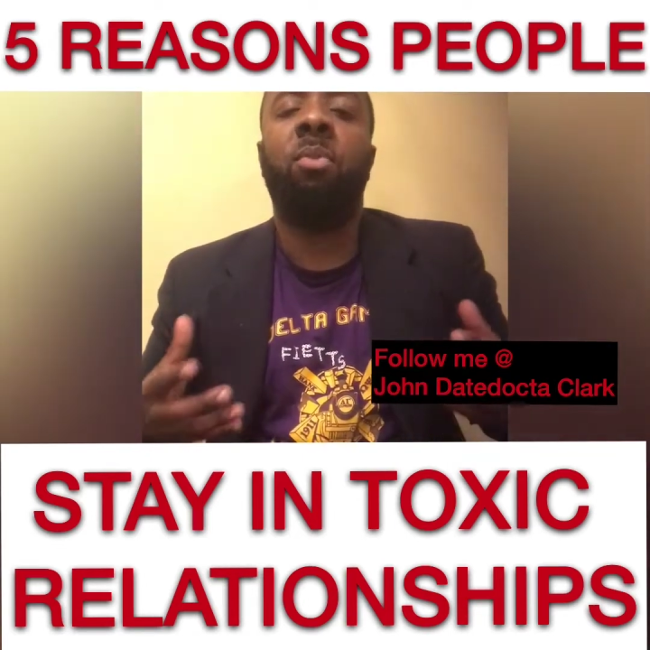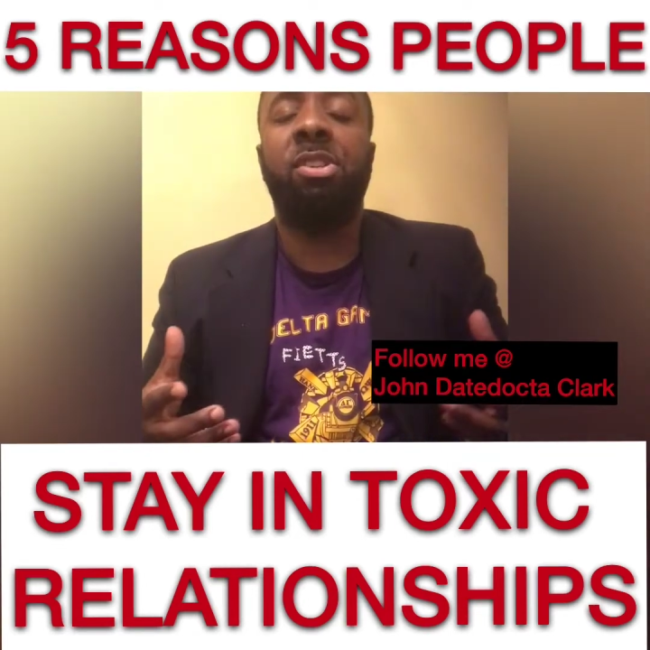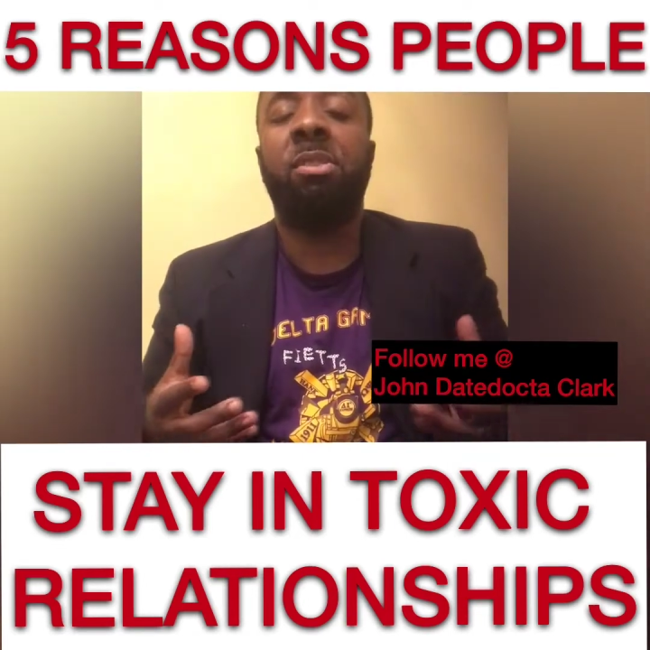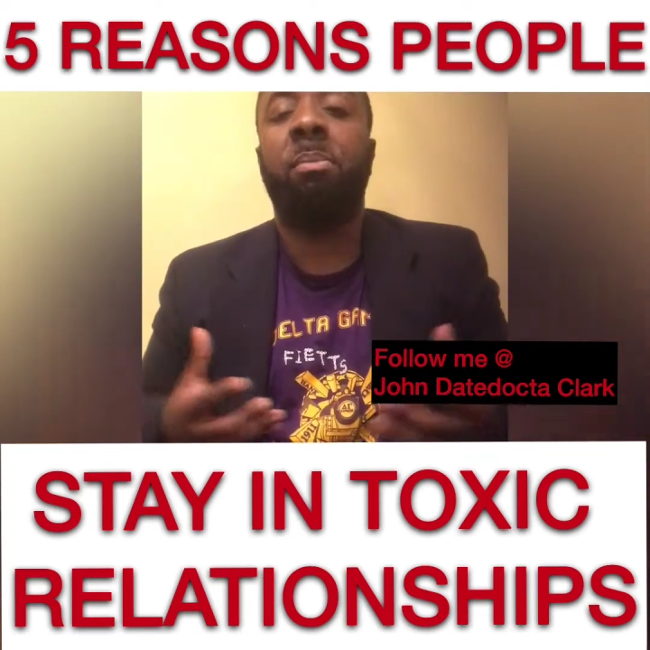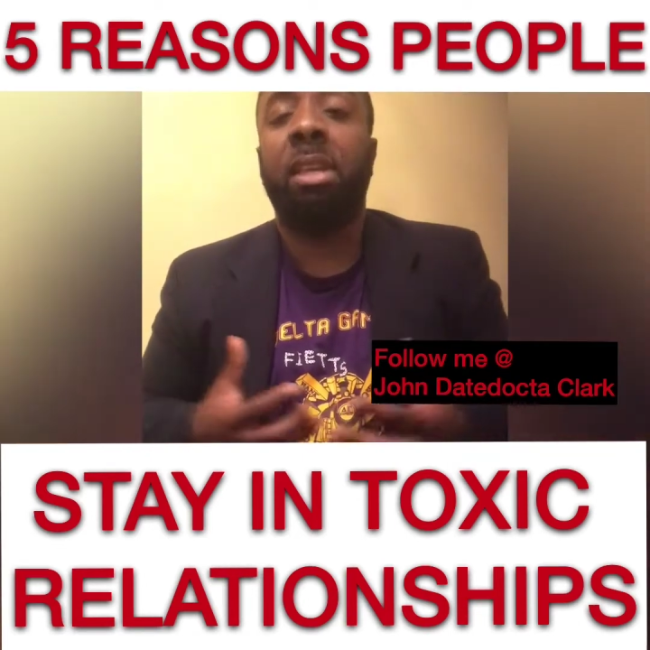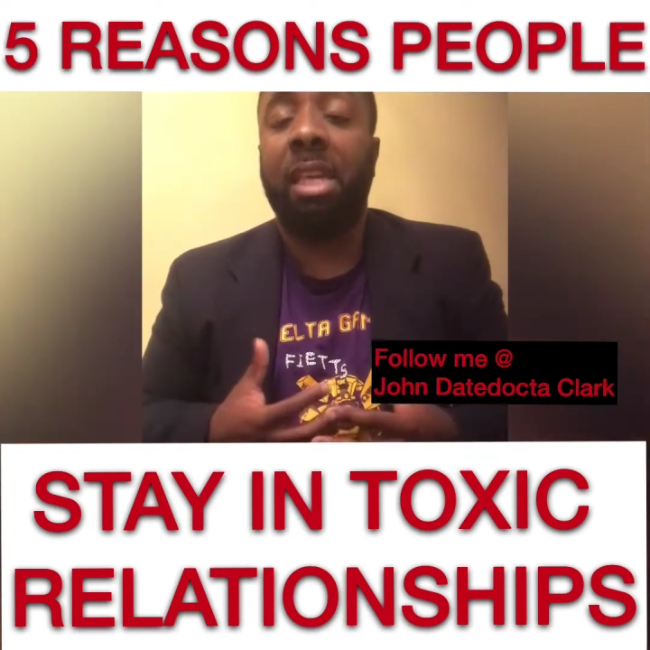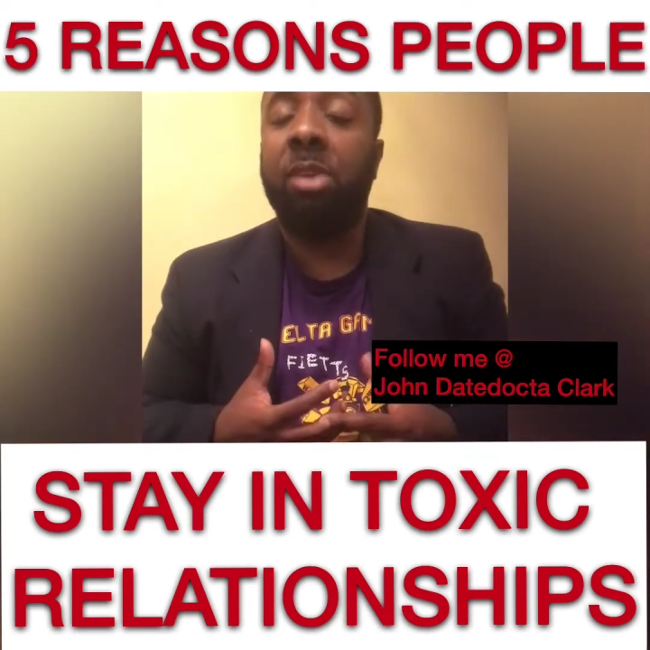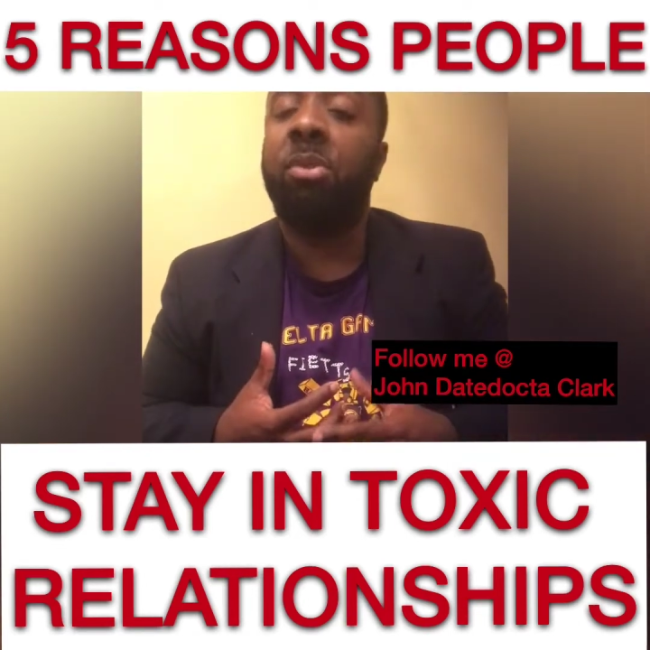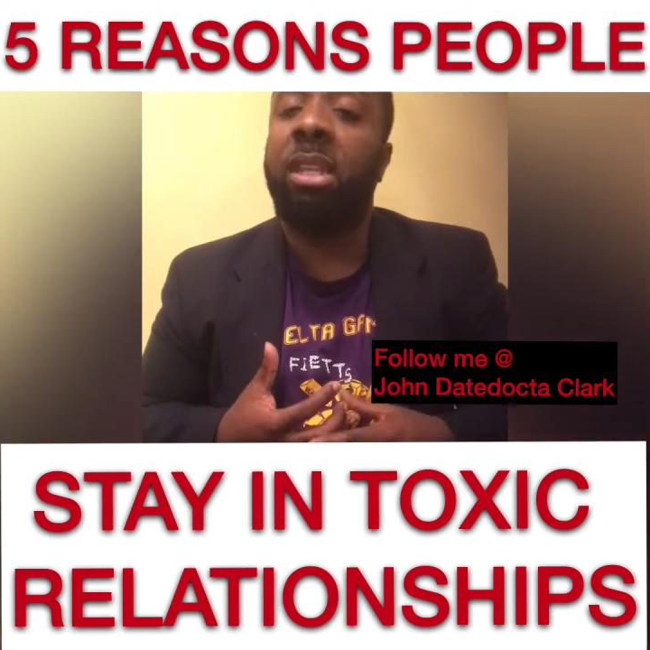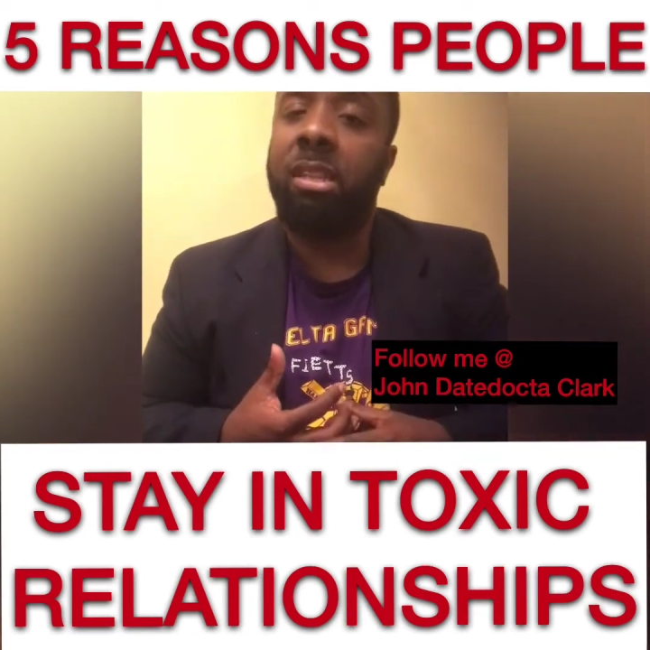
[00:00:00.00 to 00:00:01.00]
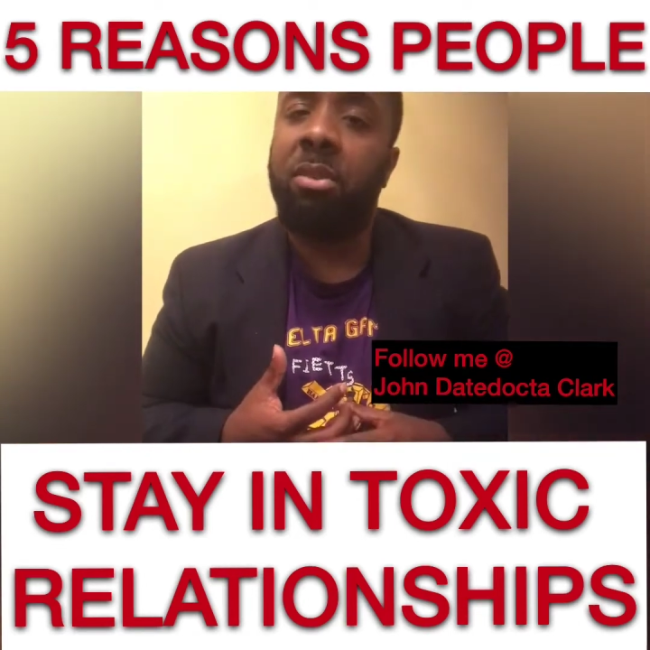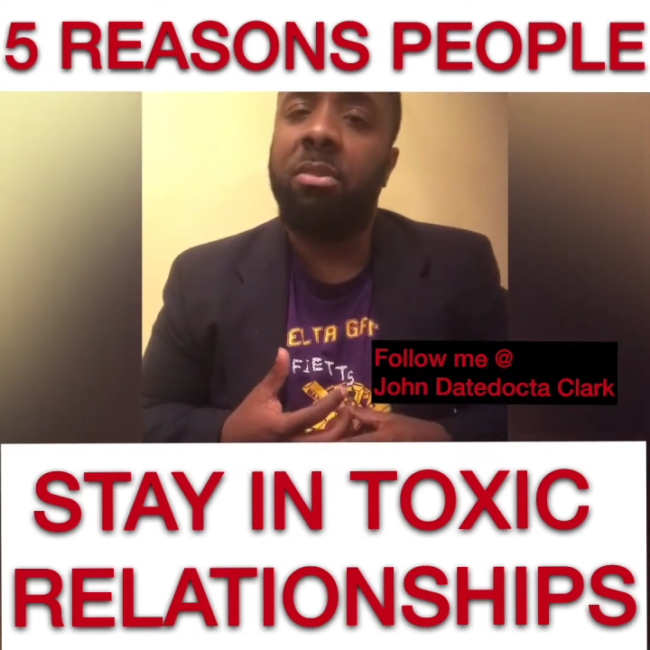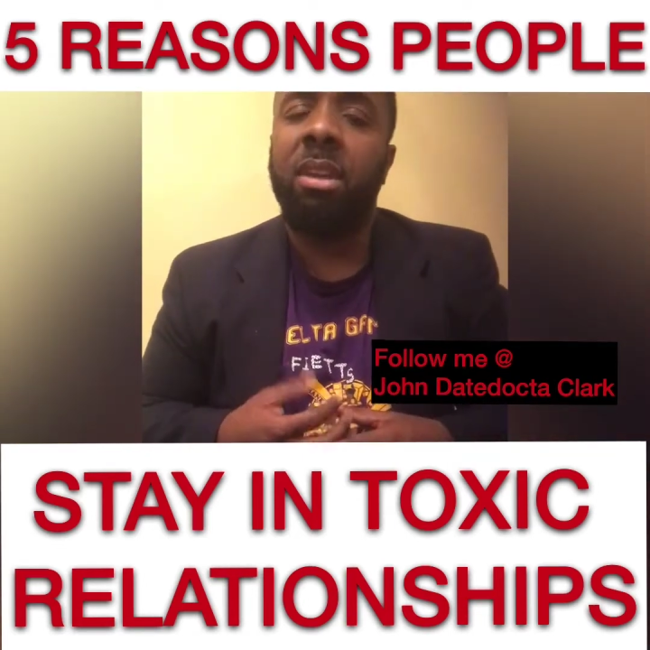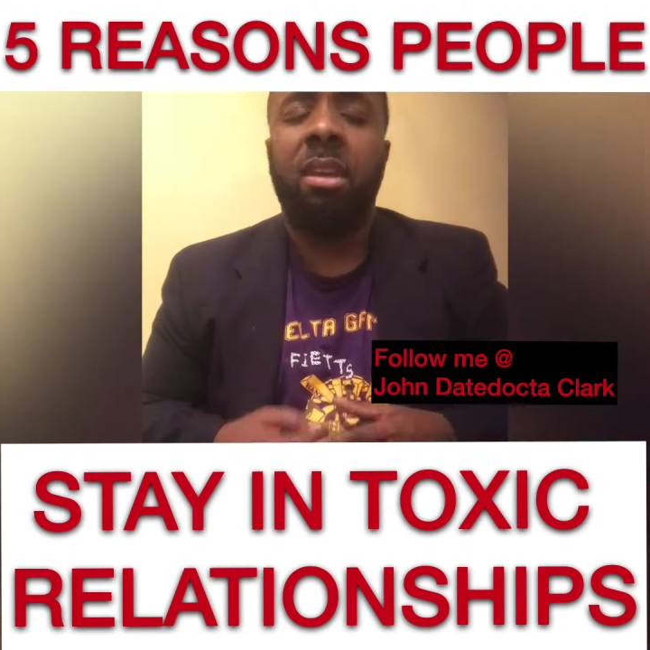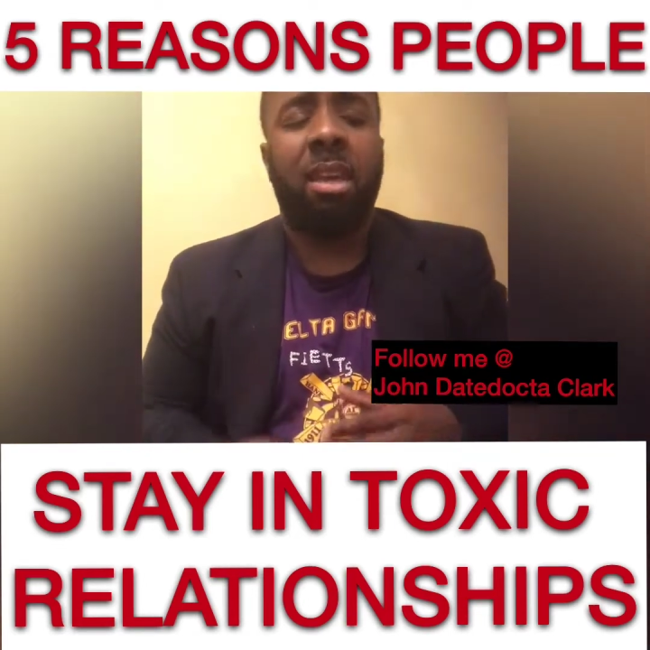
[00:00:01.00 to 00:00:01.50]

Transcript: we should be equally yoked,